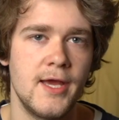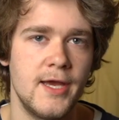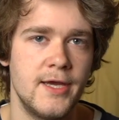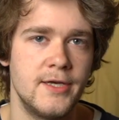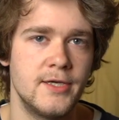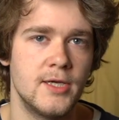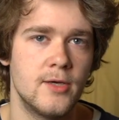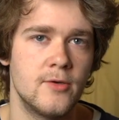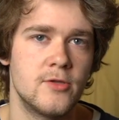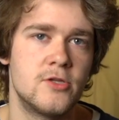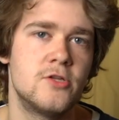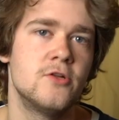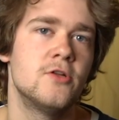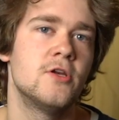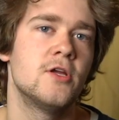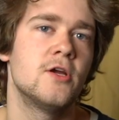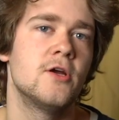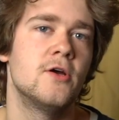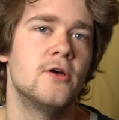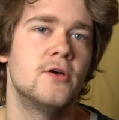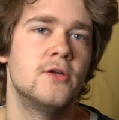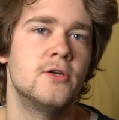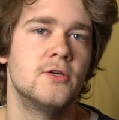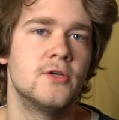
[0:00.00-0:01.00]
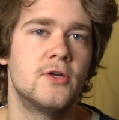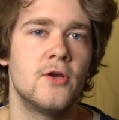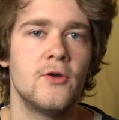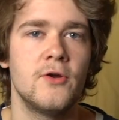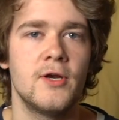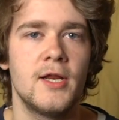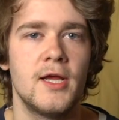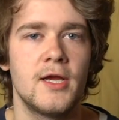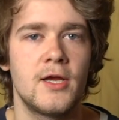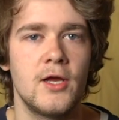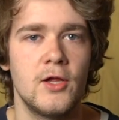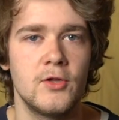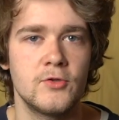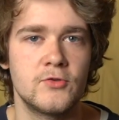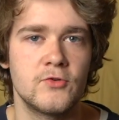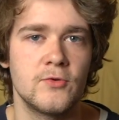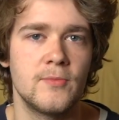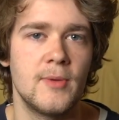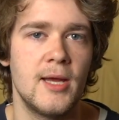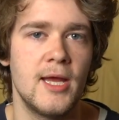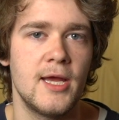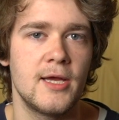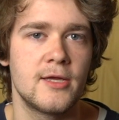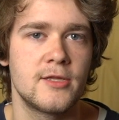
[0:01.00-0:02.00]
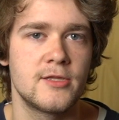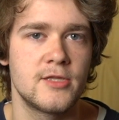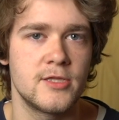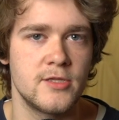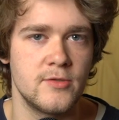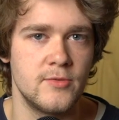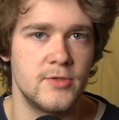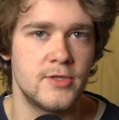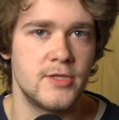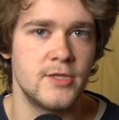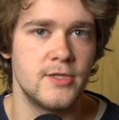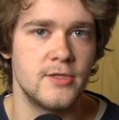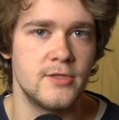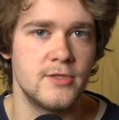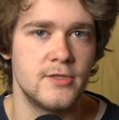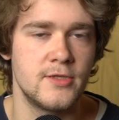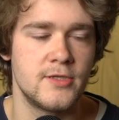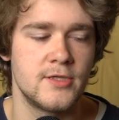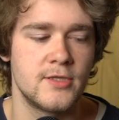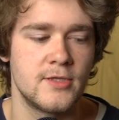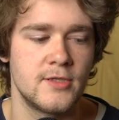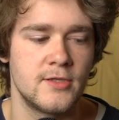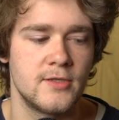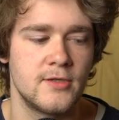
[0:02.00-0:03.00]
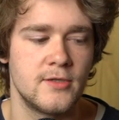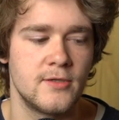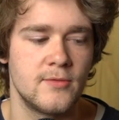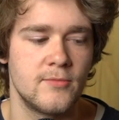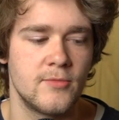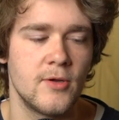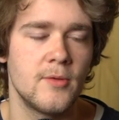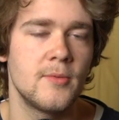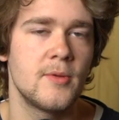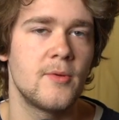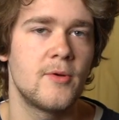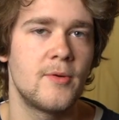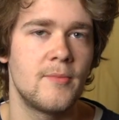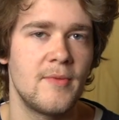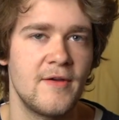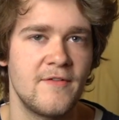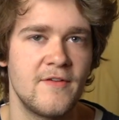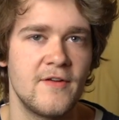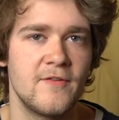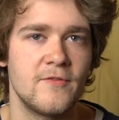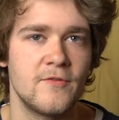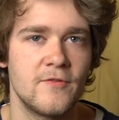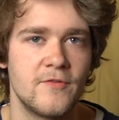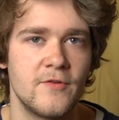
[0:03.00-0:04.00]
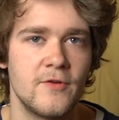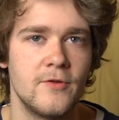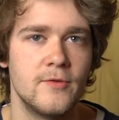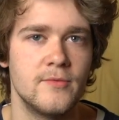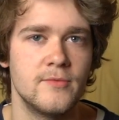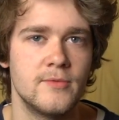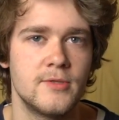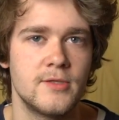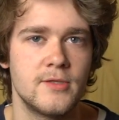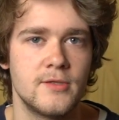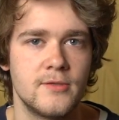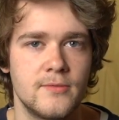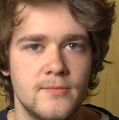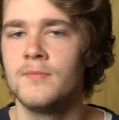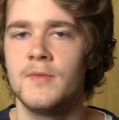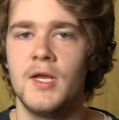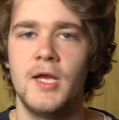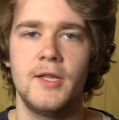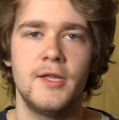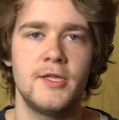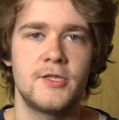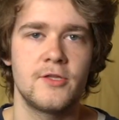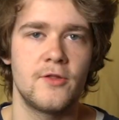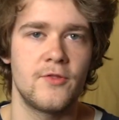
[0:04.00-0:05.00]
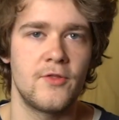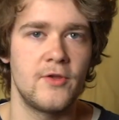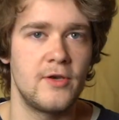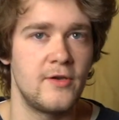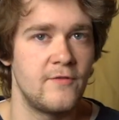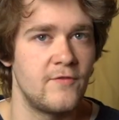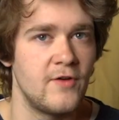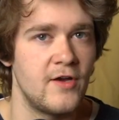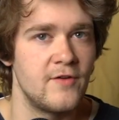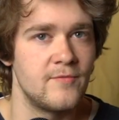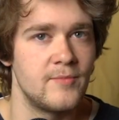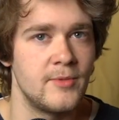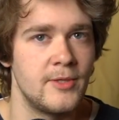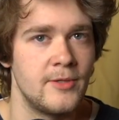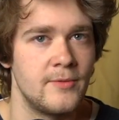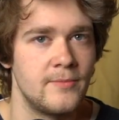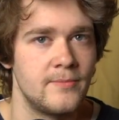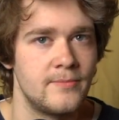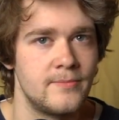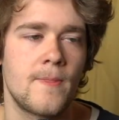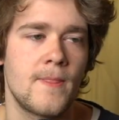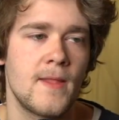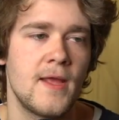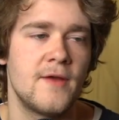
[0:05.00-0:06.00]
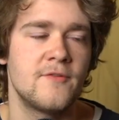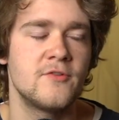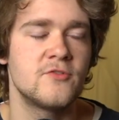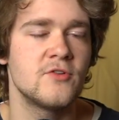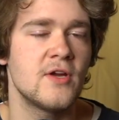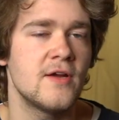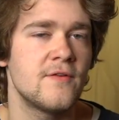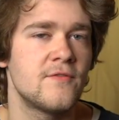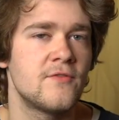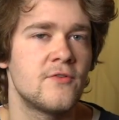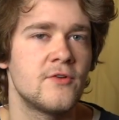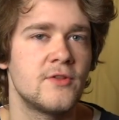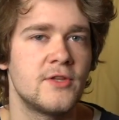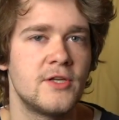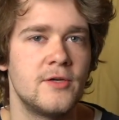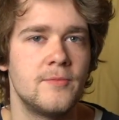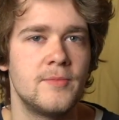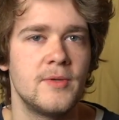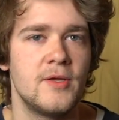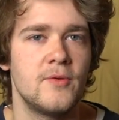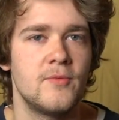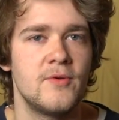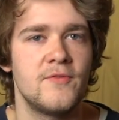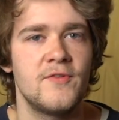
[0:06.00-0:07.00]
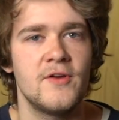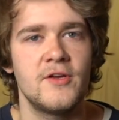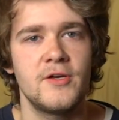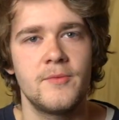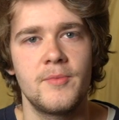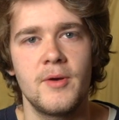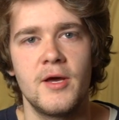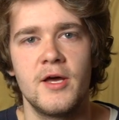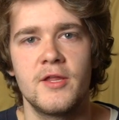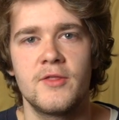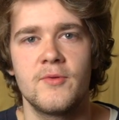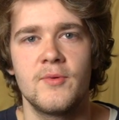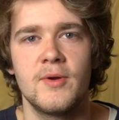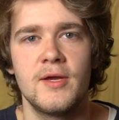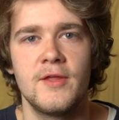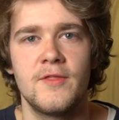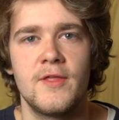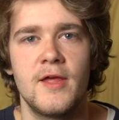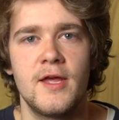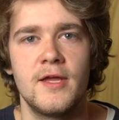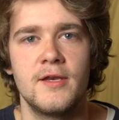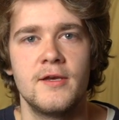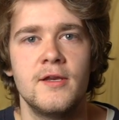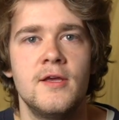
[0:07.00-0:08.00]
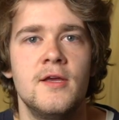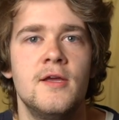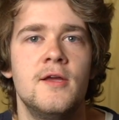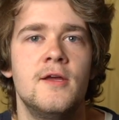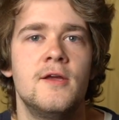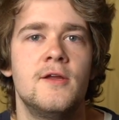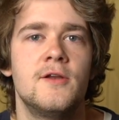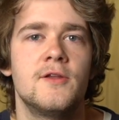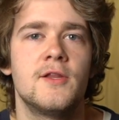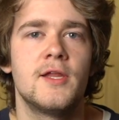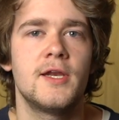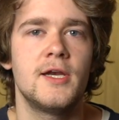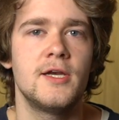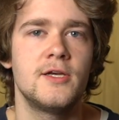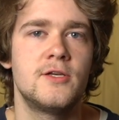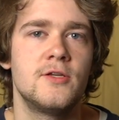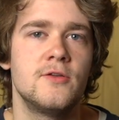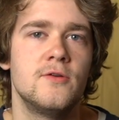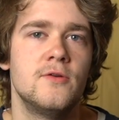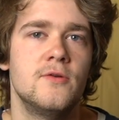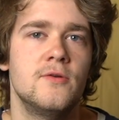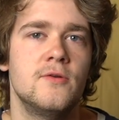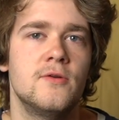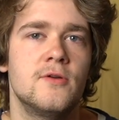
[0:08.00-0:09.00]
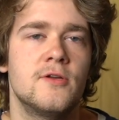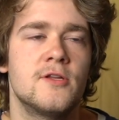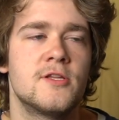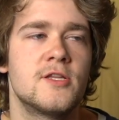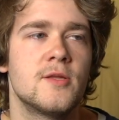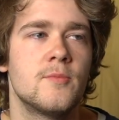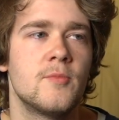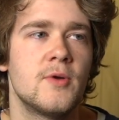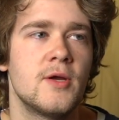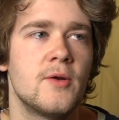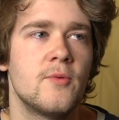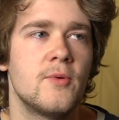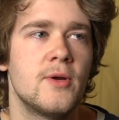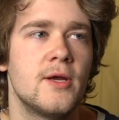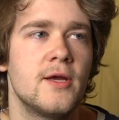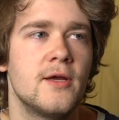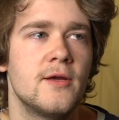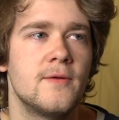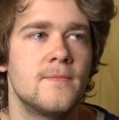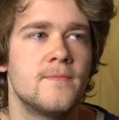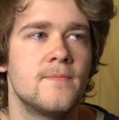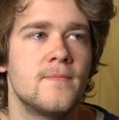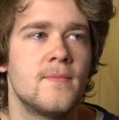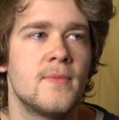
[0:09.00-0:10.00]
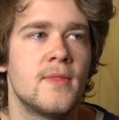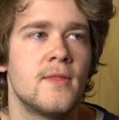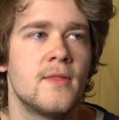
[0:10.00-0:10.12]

and I was shooting on Kodak Ultramax, which is probably one of my favorite films, at least on 35mm. After driving for a little bit we found a pathway that led into somewhere where